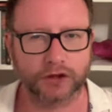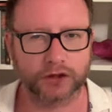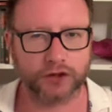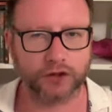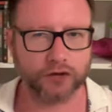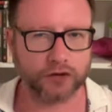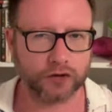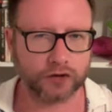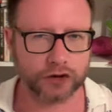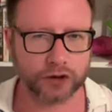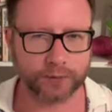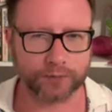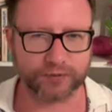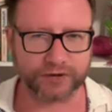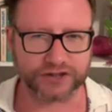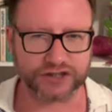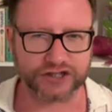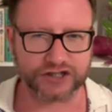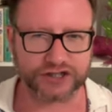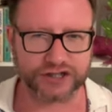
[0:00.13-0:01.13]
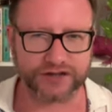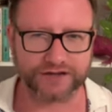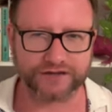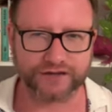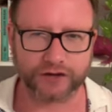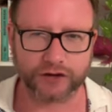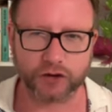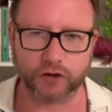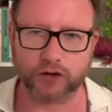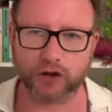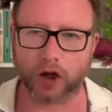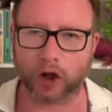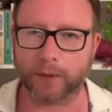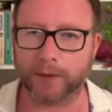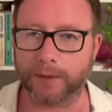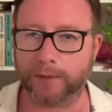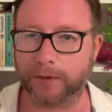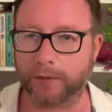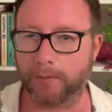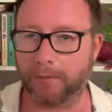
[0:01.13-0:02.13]
You know you're British if you call
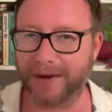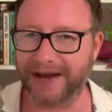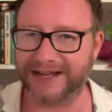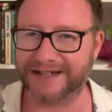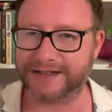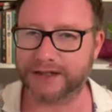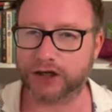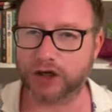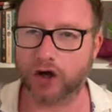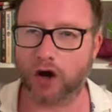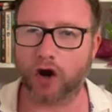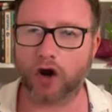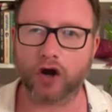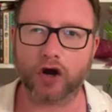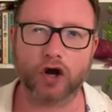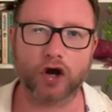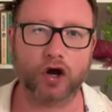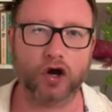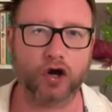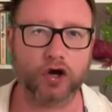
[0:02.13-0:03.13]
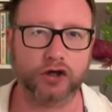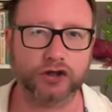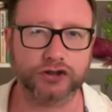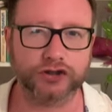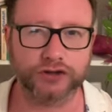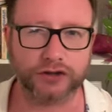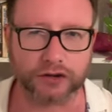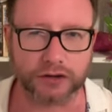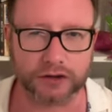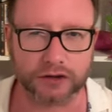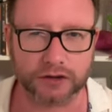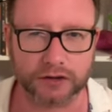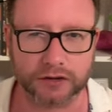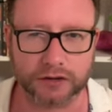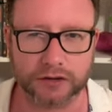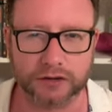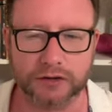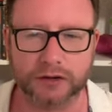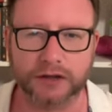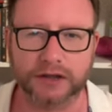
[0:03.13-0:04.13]
people mate, cock or duck.
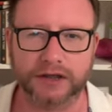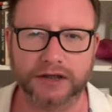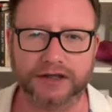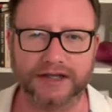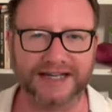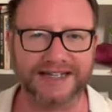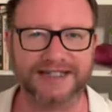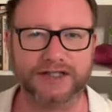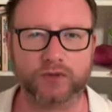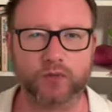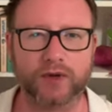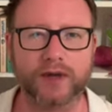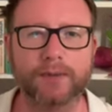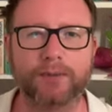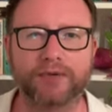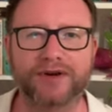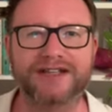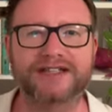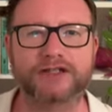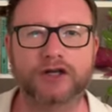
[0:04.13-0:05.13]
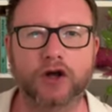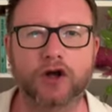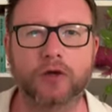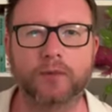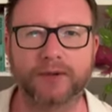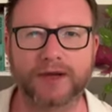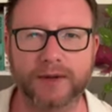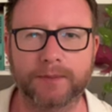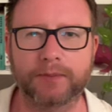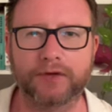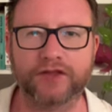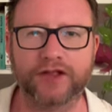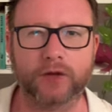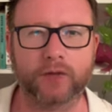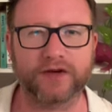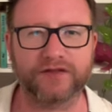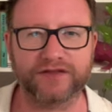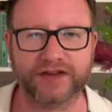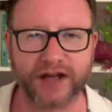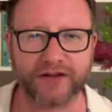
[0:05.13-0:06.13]
Yes, we Brits call people that
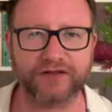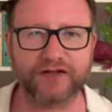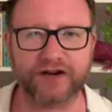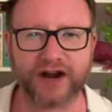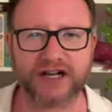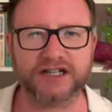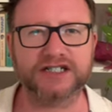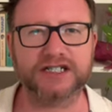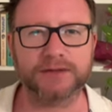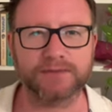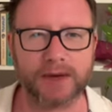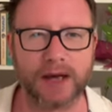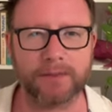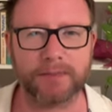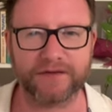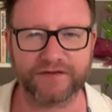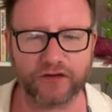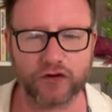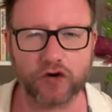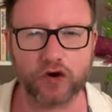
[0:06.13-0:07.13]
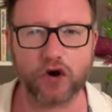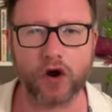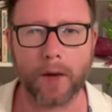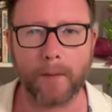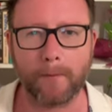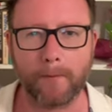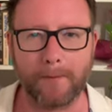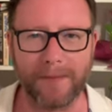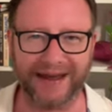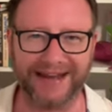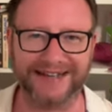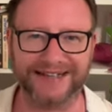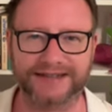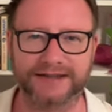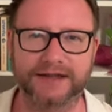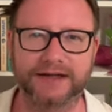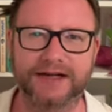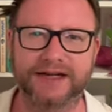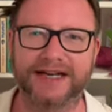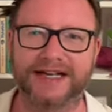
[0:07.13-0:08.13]
we've never actually met before mate.
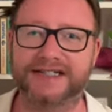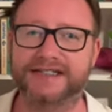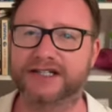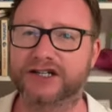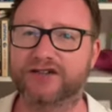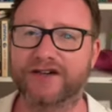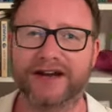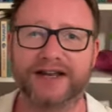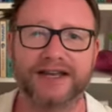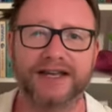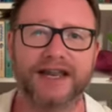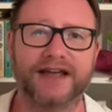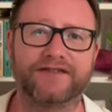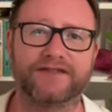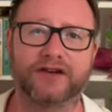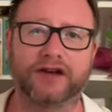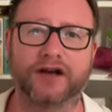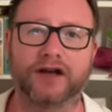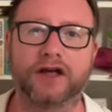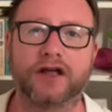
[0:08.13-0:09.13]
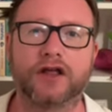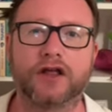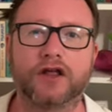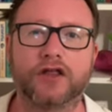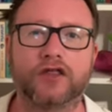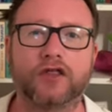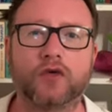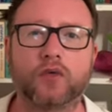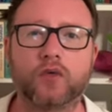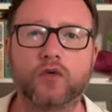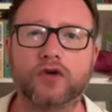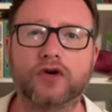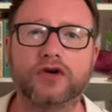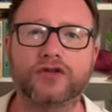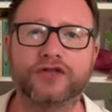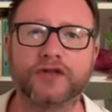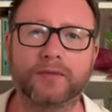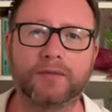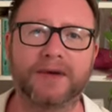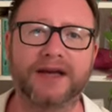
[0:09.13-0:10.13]
It's the great leveller, the
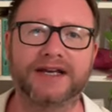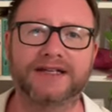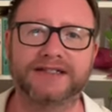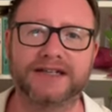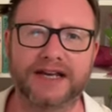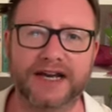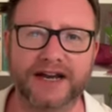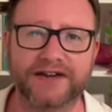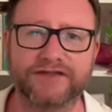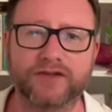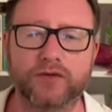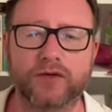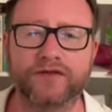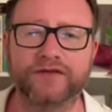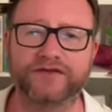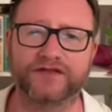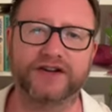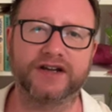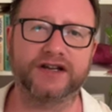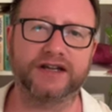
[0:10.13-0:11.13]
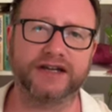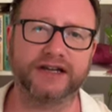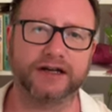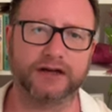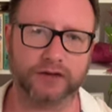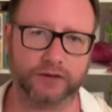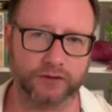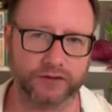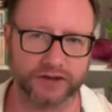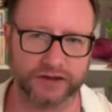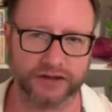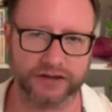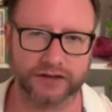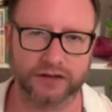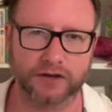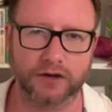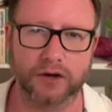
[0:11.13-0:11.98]
word that makes everyone feel included.